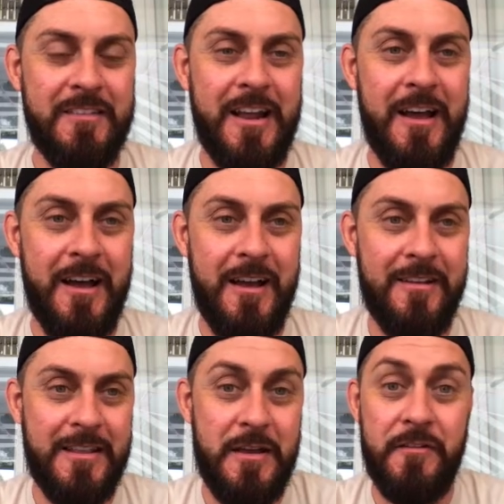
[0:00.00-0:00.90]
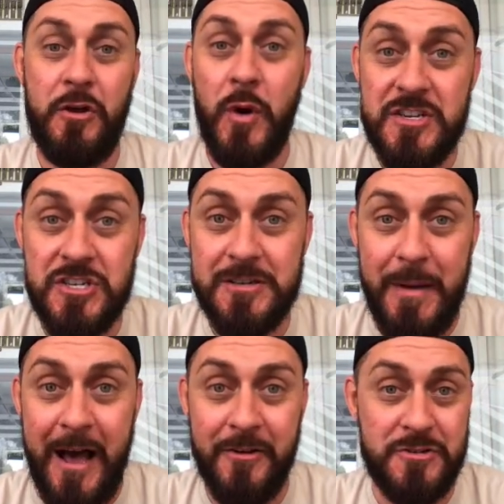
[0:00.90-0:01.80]
that you have any questions
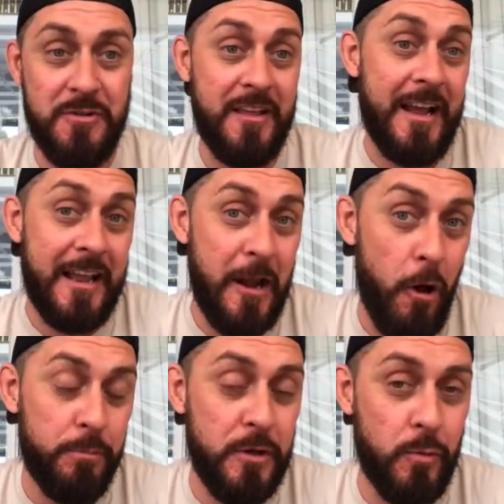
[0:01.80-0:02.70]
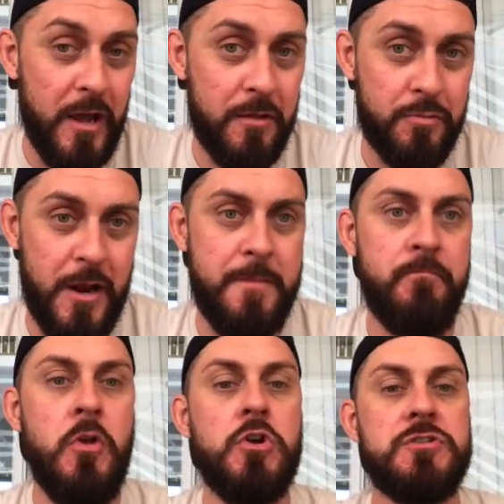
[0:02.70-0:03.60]
about? Is there anything I can help you with, right?
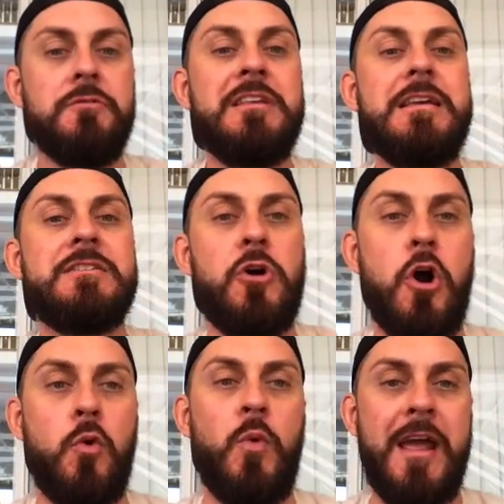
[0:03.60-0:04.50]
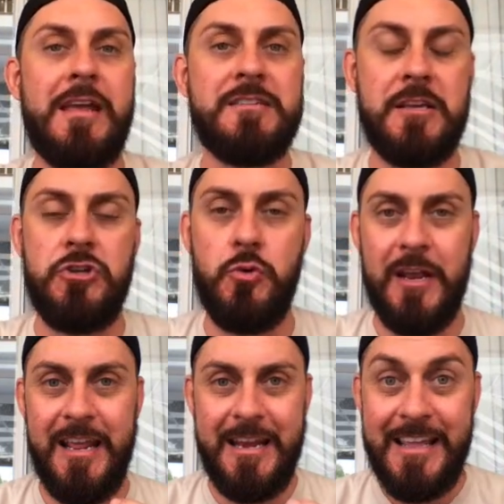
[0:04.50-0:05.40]
So these are ways that you
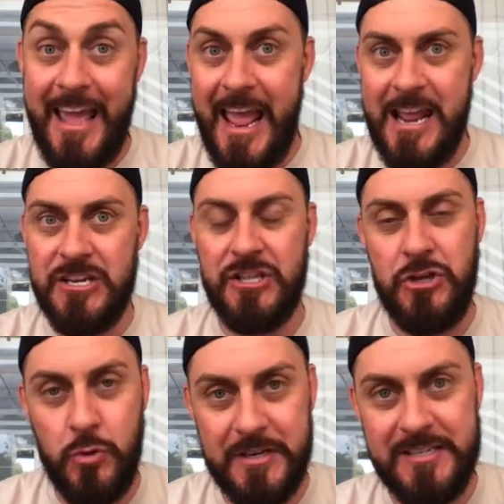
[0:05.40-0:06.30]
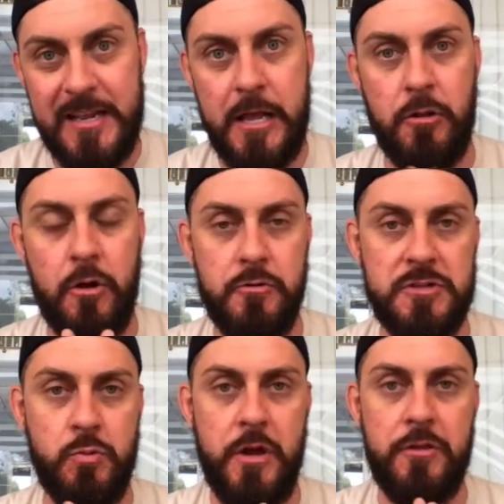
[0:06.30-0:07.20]
can engage, that you can stay
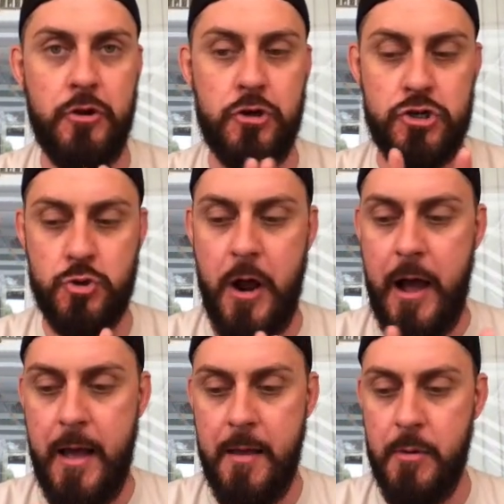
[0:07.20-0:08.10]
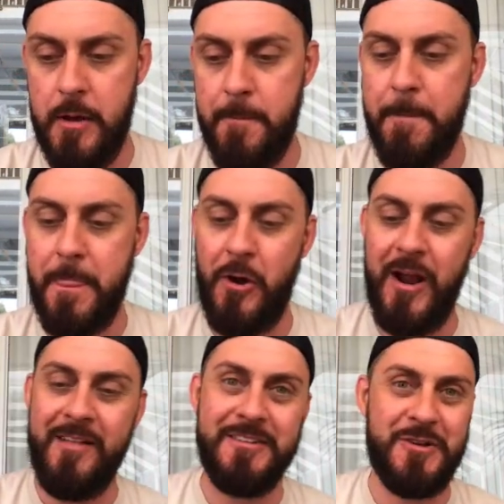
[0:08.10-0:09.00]
close with your tribe. All
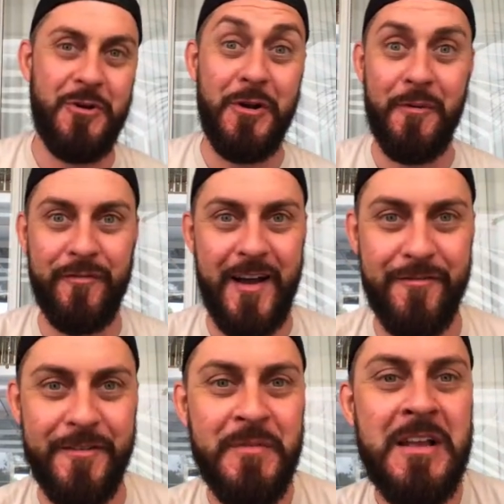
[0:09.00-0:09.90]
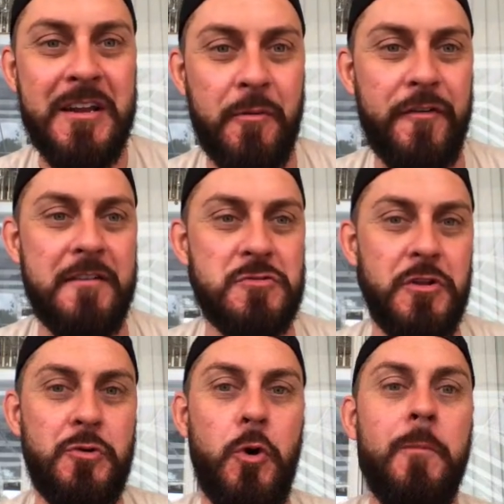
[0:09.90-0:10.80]
right, let's go to number 5. Number 5 is
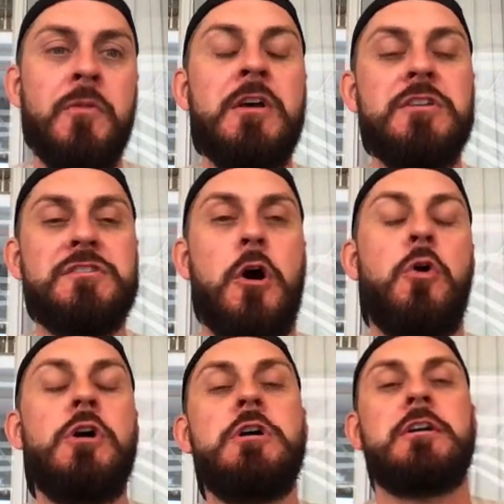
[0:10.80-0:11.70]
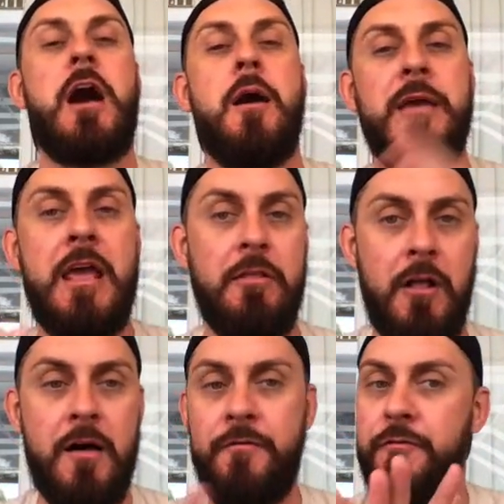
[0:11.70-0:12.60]
really cool. So comment and
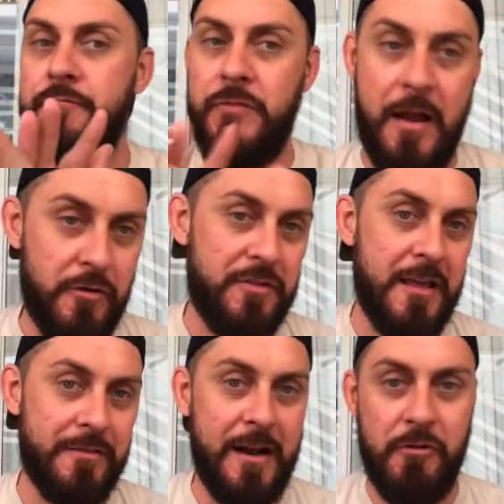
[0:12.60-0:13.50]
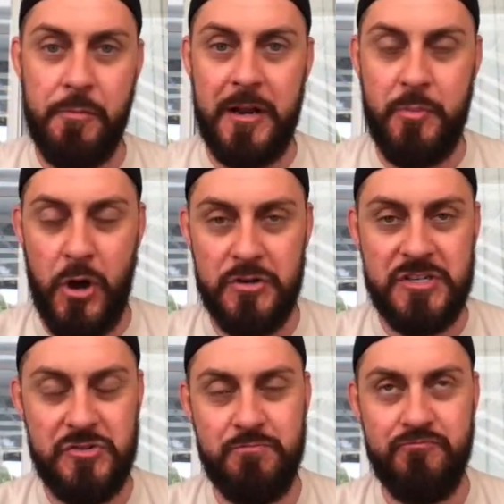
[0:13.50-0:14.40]
love everything that everybody
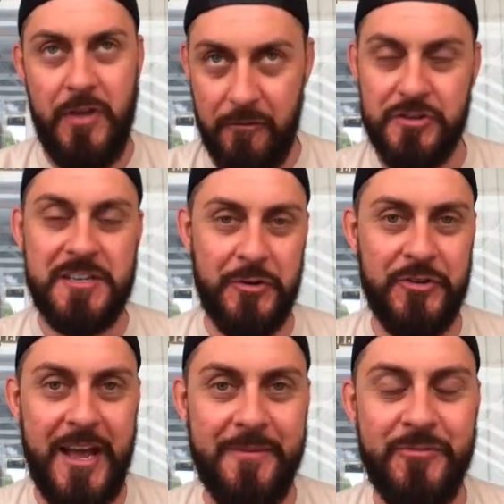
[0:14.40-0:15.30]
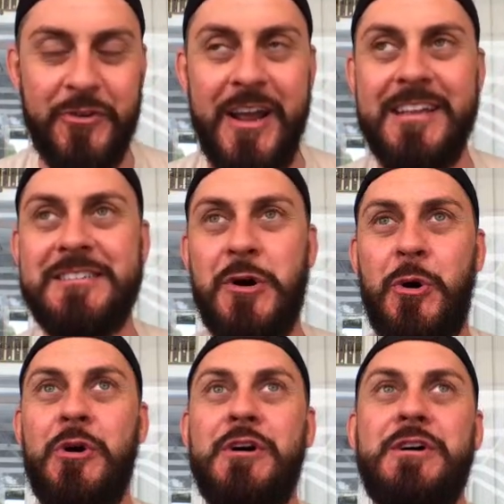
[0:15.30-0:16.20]
posts every single day, right?
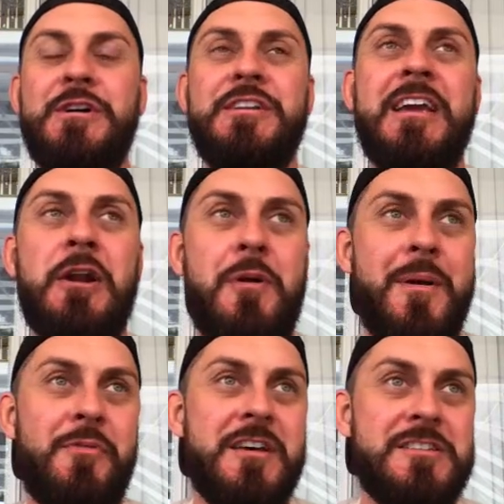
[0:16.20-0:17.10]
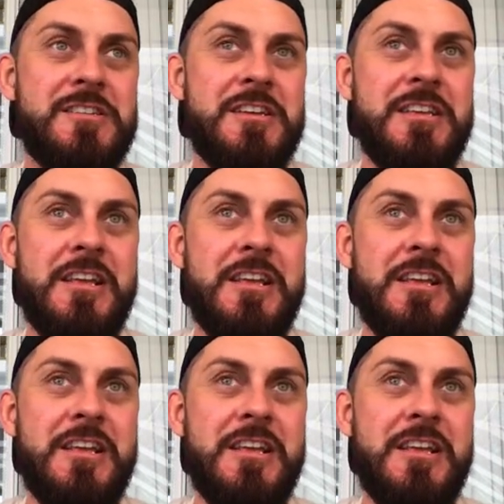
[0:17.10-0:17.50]
So you got to remember this.